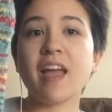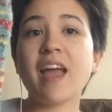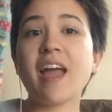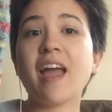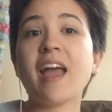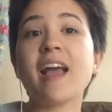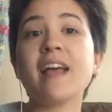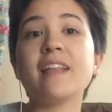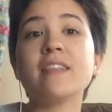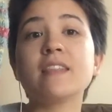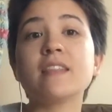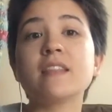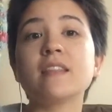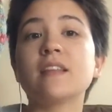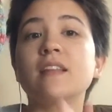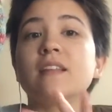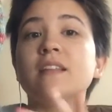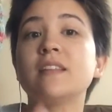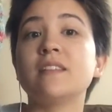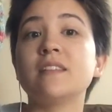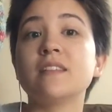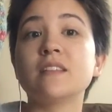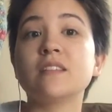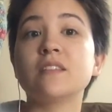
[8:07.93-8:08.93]
And
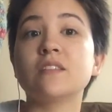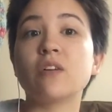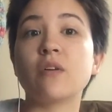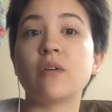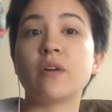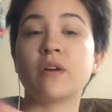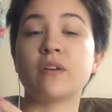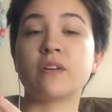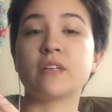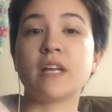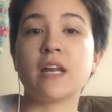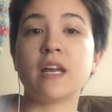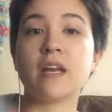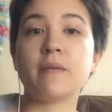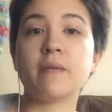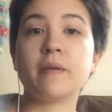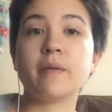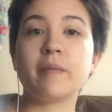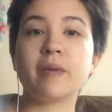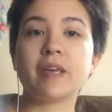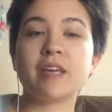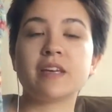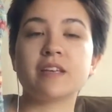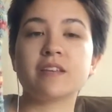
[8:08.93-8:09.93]
this is so irritating me
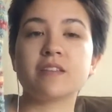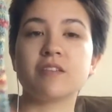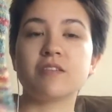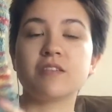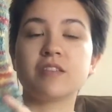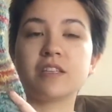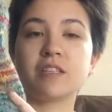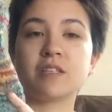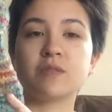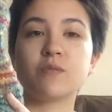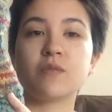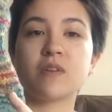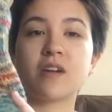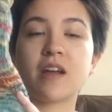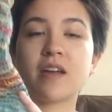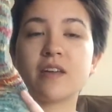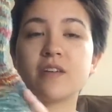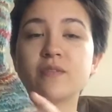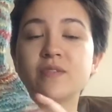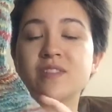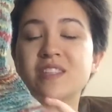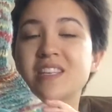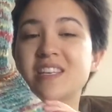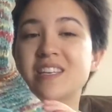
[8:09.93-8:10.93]
because on this one I
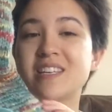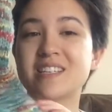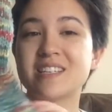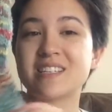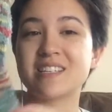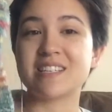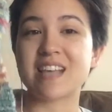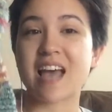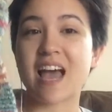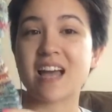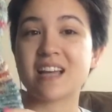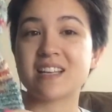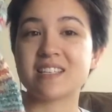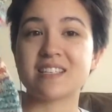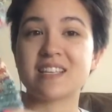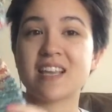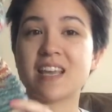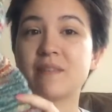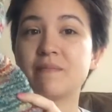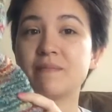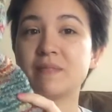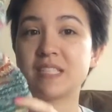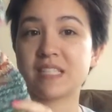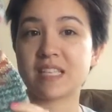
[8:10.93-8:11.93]
used the exact
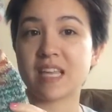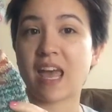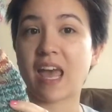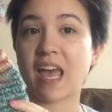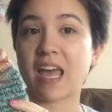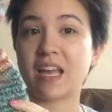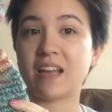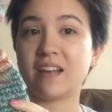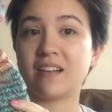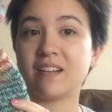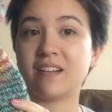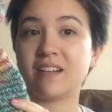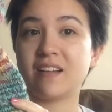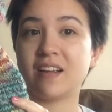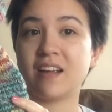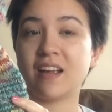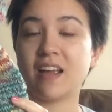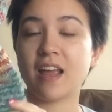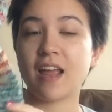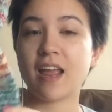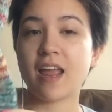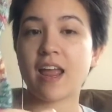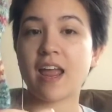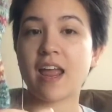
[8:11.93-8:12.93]
same skein
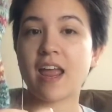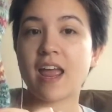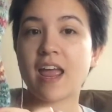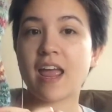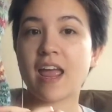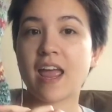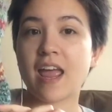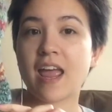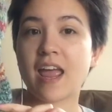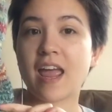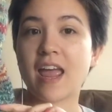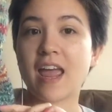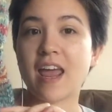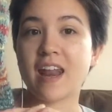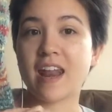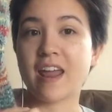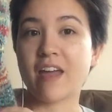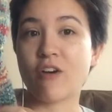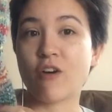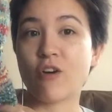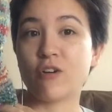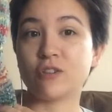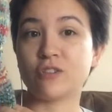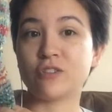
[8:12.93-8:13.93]
and I
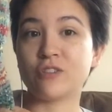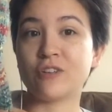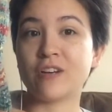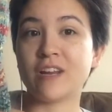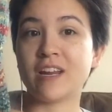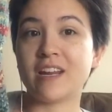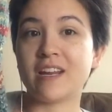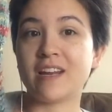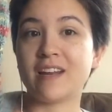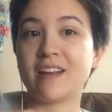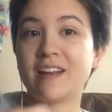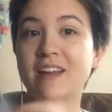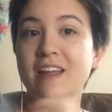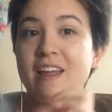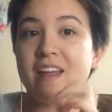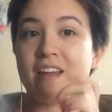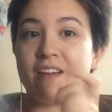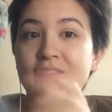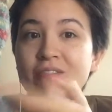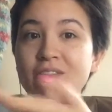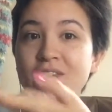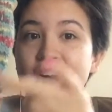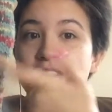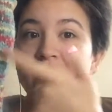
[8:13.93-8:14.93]
alternated
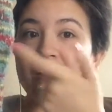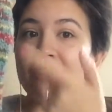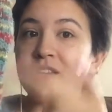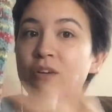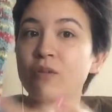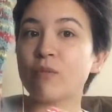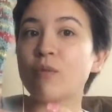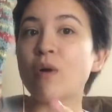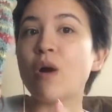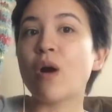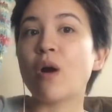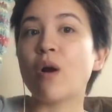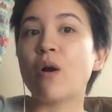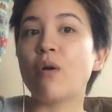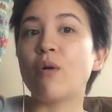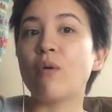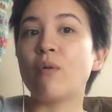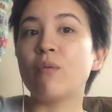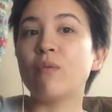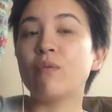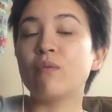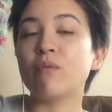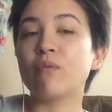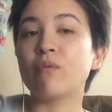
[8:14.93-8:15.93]
every other
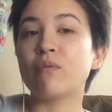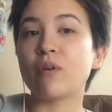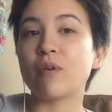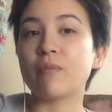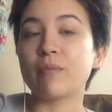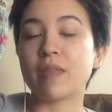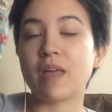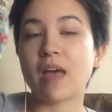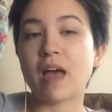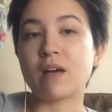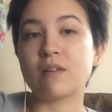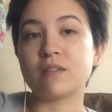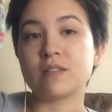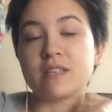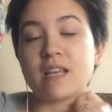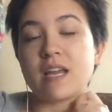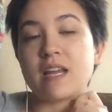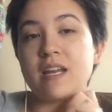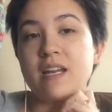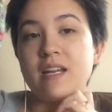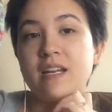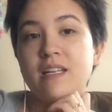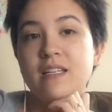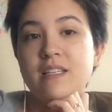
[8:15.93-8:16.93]
row from the outside
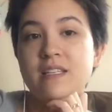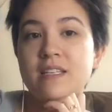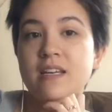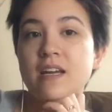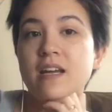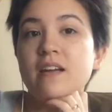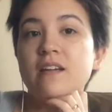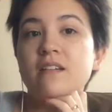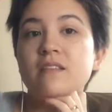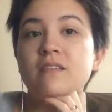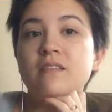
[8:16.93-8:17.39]
and inside.